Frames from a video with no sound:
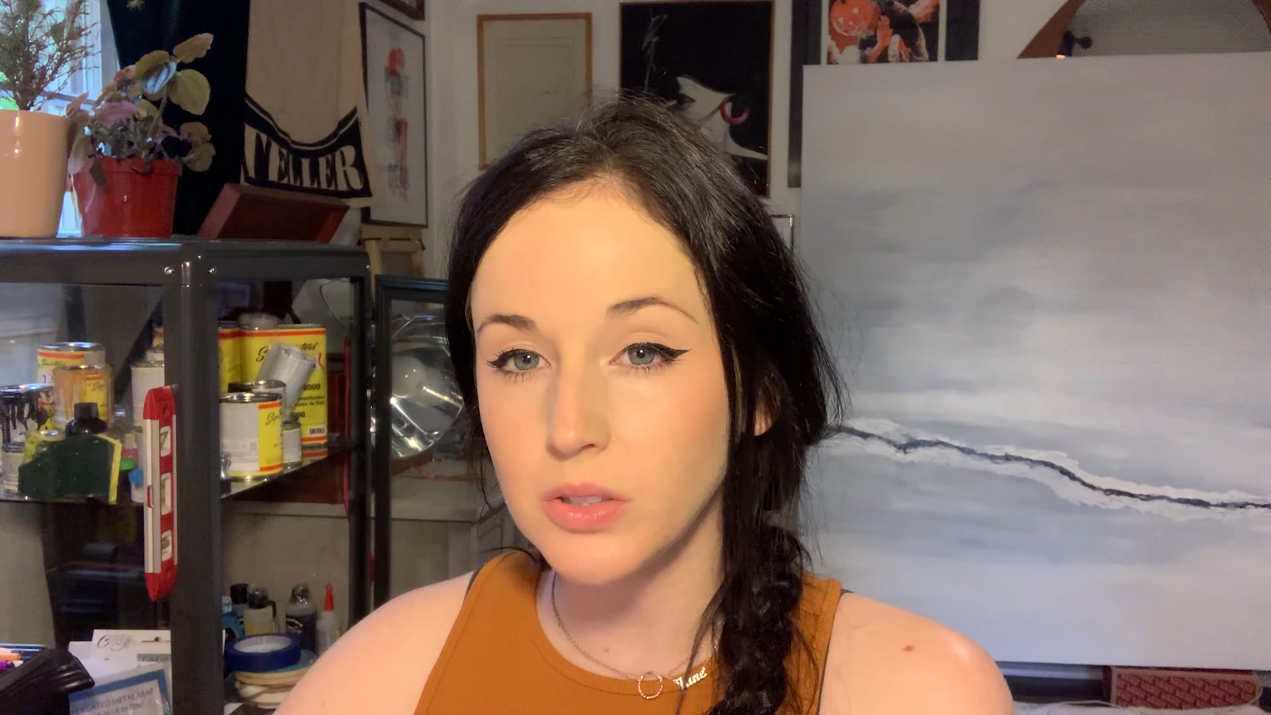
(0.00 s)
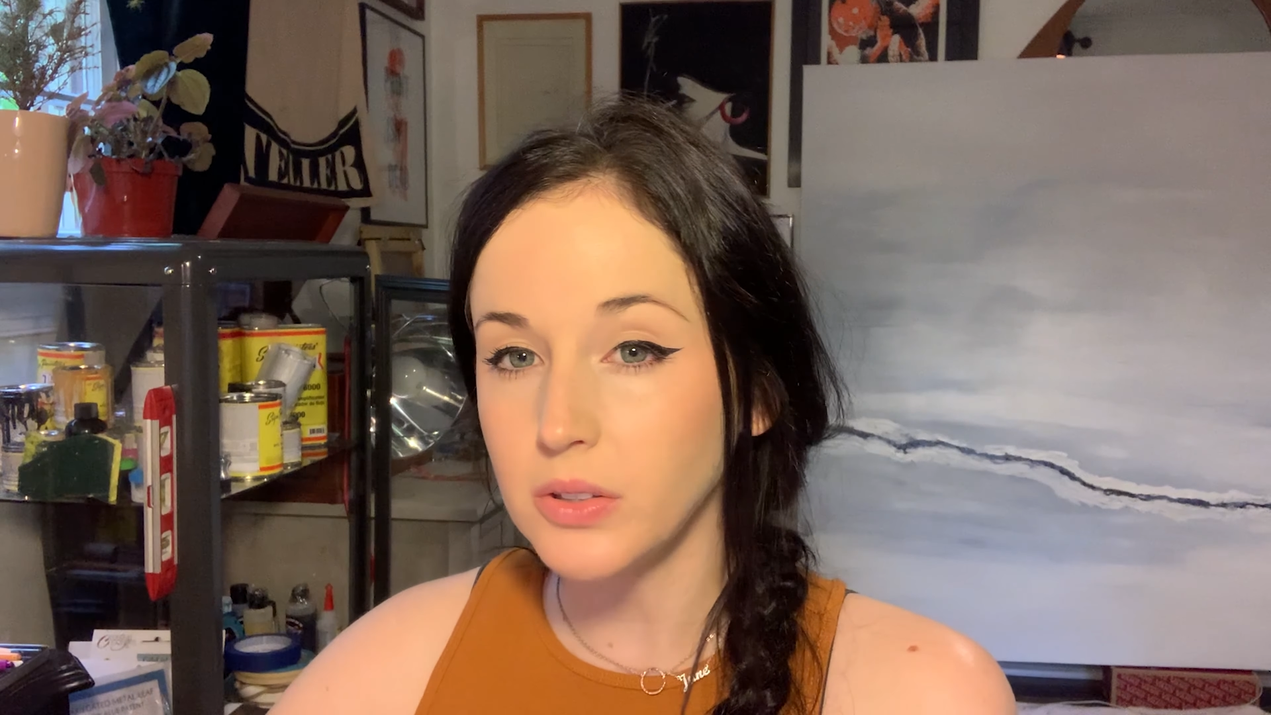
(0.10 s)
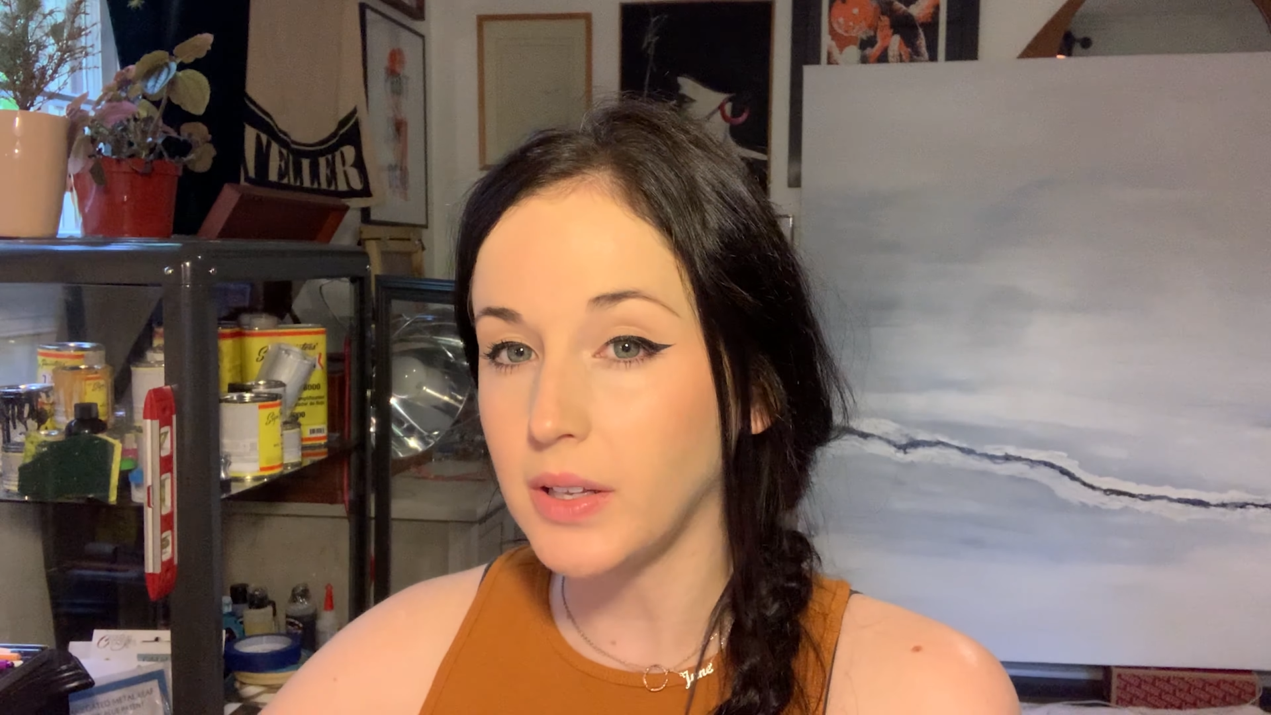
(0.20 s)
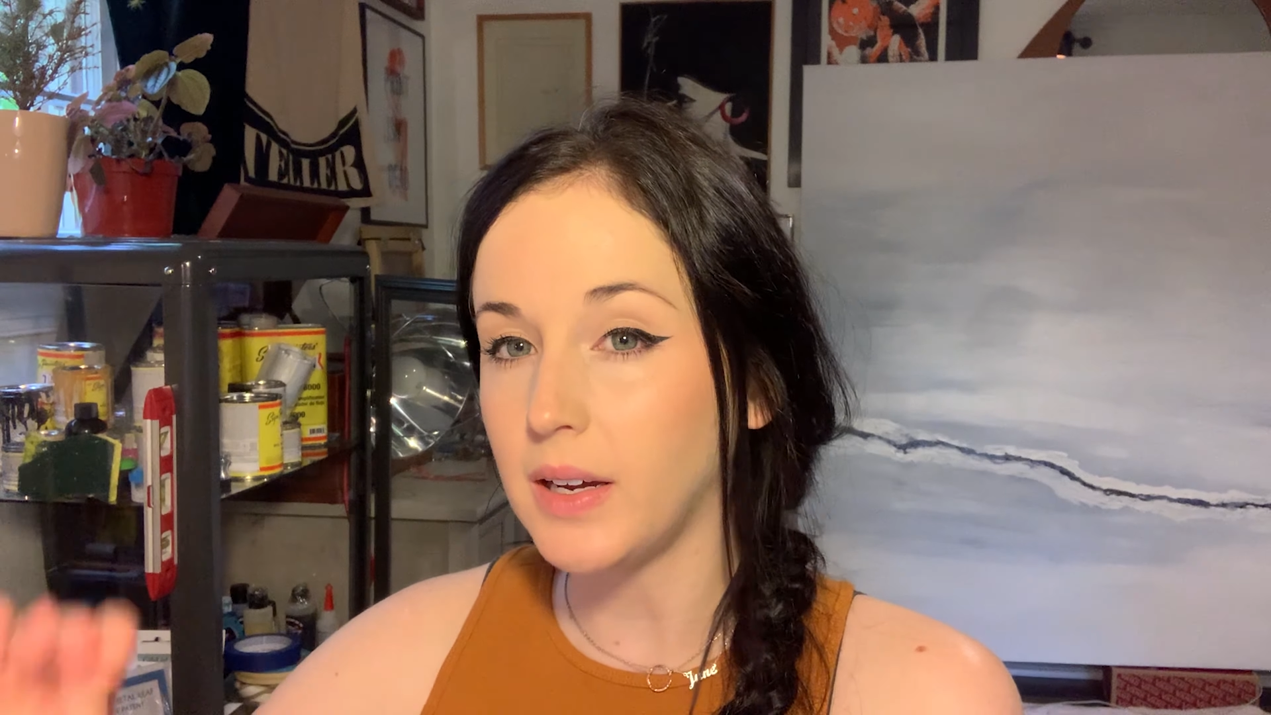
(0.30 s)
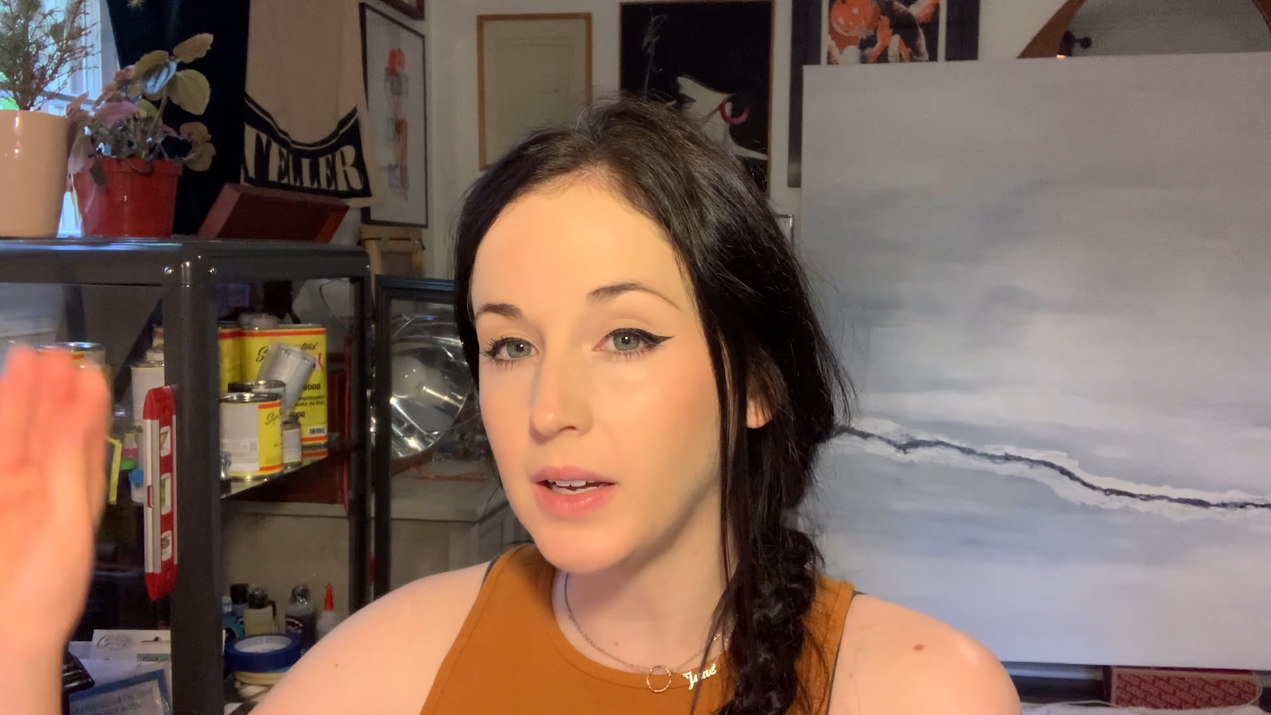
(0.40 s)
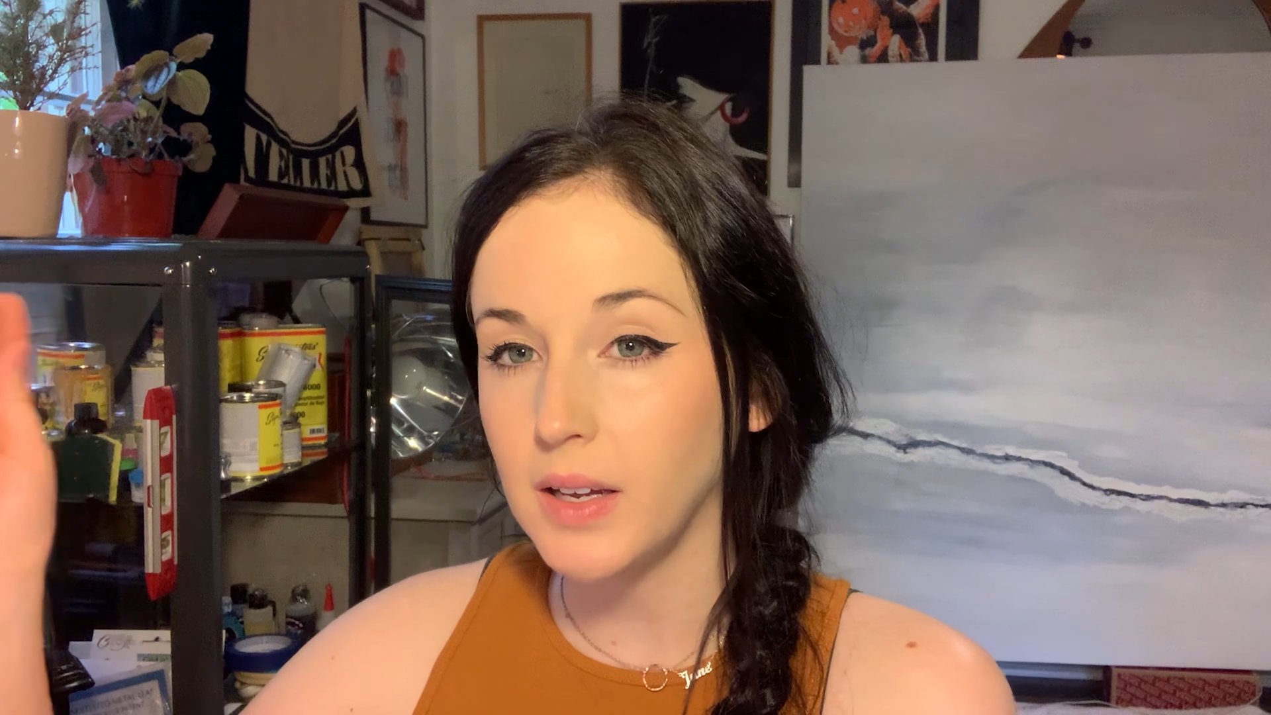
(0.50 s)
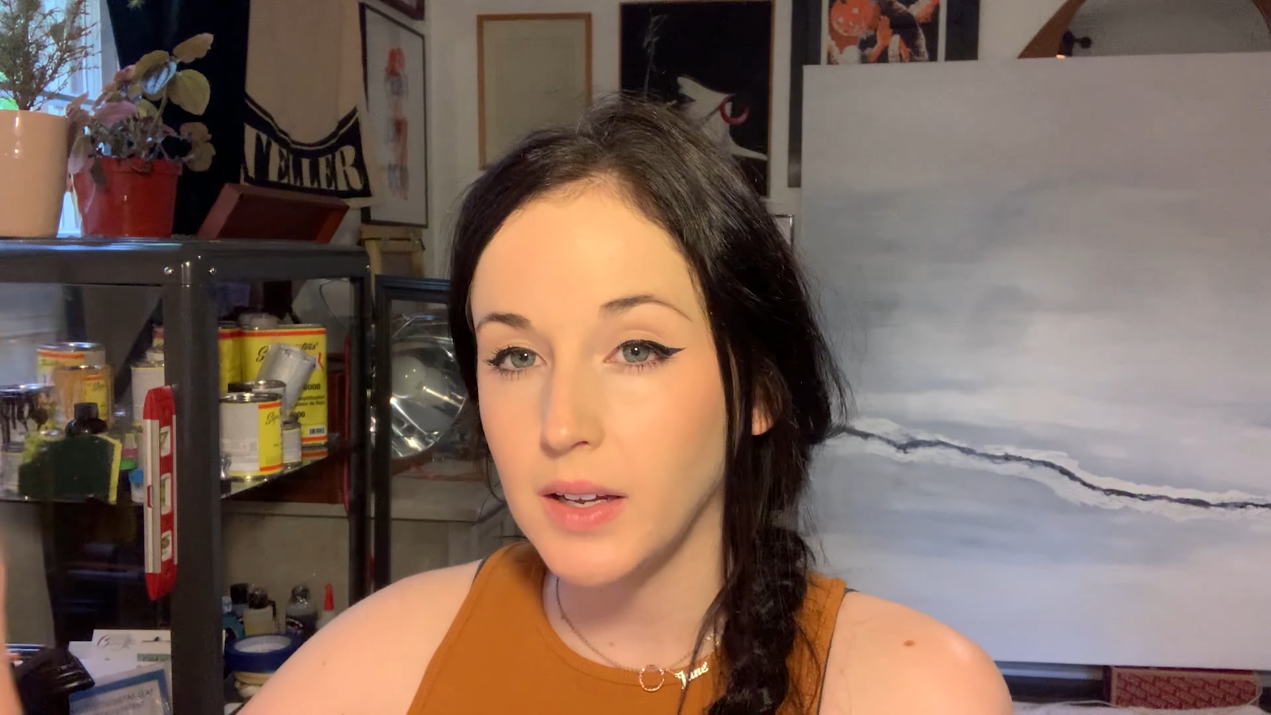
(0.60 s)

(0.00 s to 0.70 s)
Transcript: or that